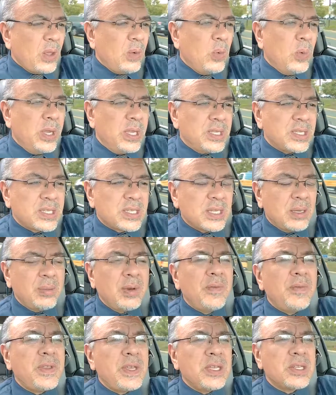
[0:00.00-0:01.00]
when some
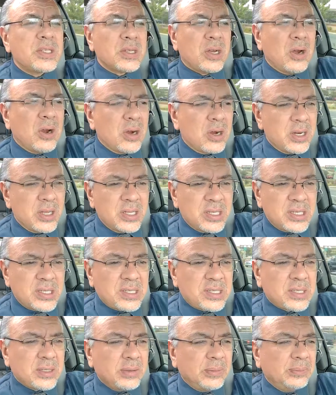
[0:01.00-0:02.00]
of these
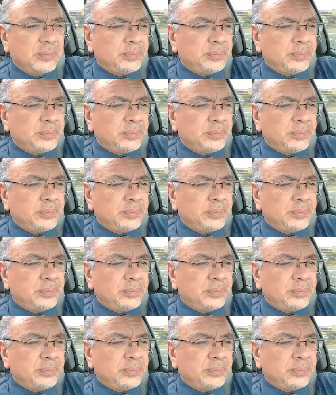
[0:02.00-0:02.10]
artists